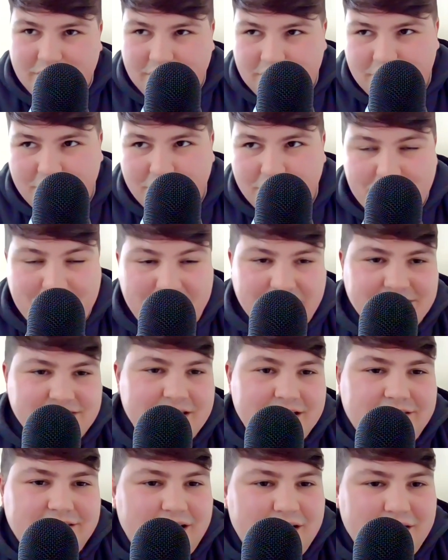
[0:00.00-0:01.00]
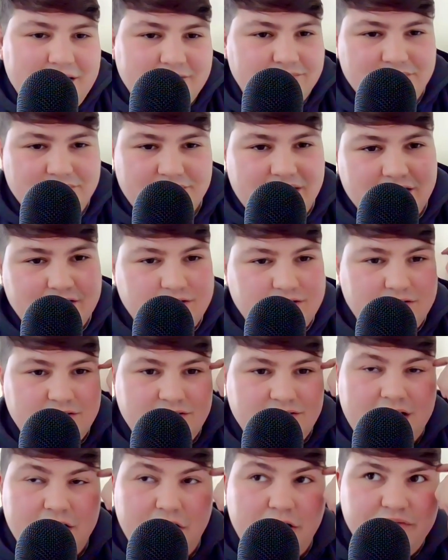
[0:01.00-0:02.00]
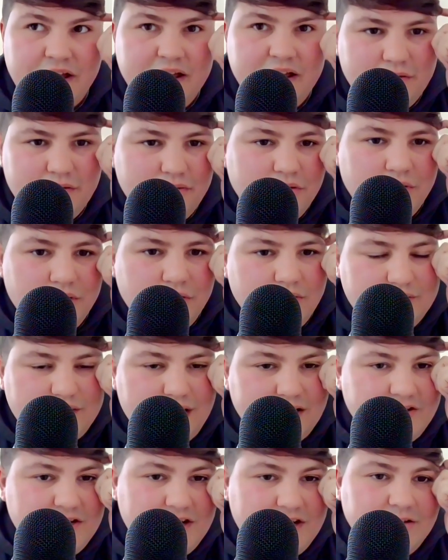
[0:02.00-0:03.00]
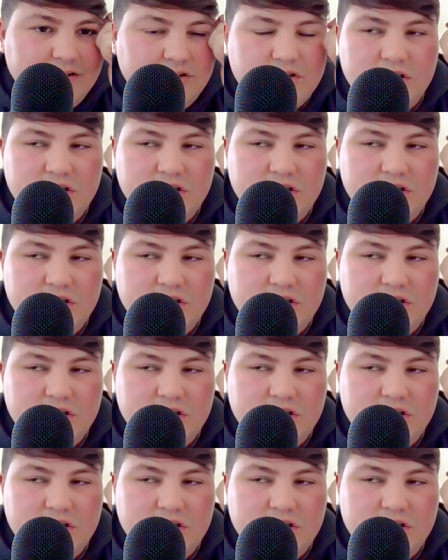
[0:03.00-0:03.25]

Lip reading: he might take that offer or that chance.